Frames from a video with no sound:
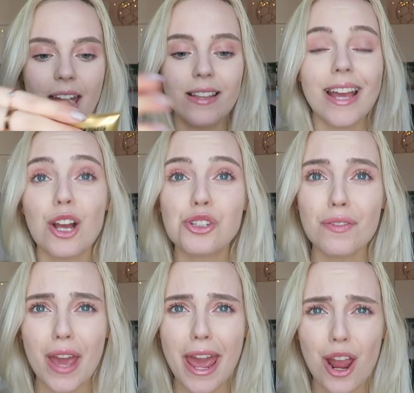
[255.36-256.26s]
And I actually
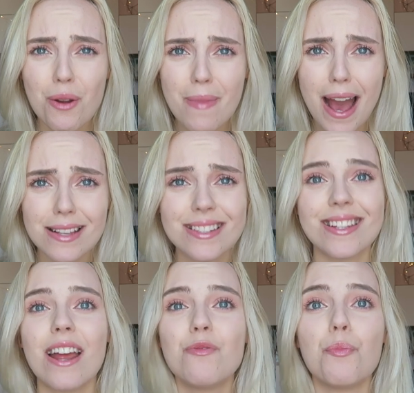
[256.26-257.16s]
have hair masks,
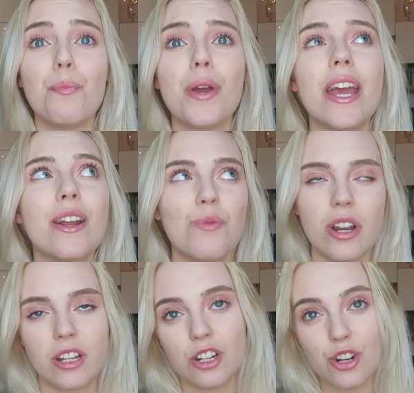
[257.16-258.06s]
and I've been
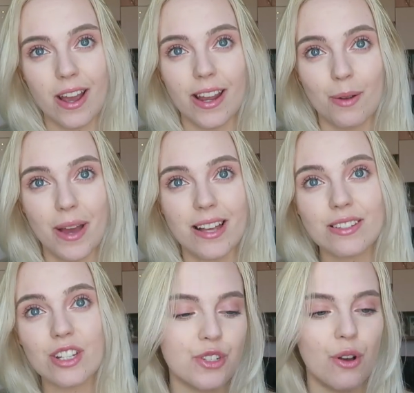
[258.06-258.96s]
wanting to try hair
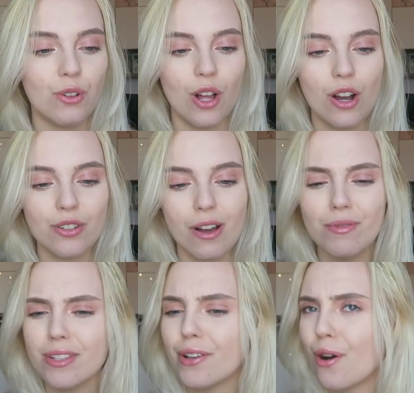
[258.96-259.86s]
masks for so long, so I
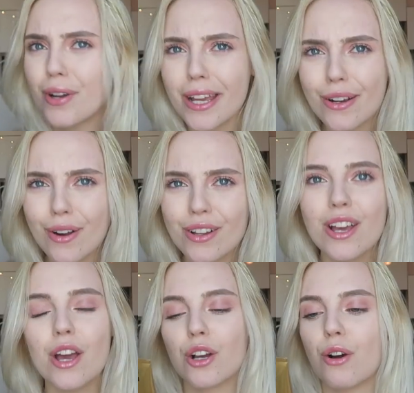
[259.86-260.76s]
was like, okay girl,
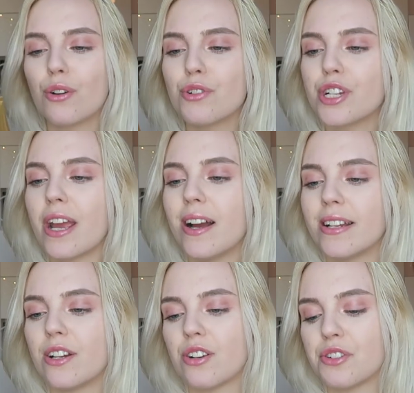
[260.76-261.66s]
Cocoa Shea
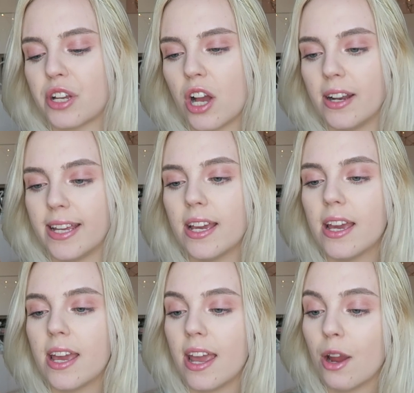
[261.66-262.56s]
Honey Nourishing Honey
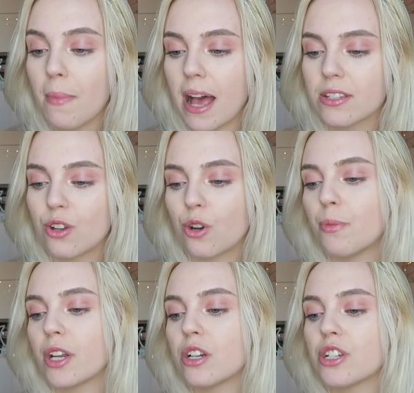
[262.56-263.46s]
Hair Mask, cocoa
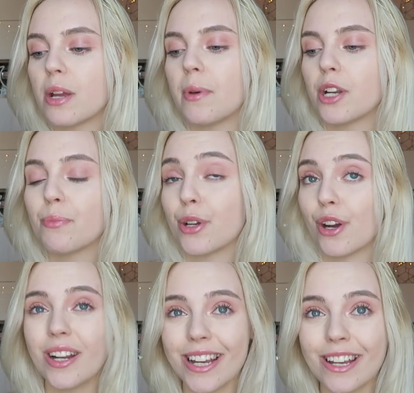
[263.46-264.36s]
butter, shea butter,
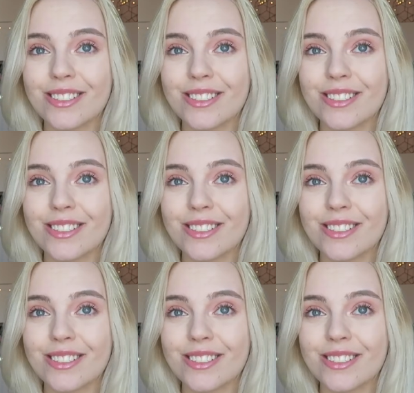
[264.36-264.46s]
pure honey.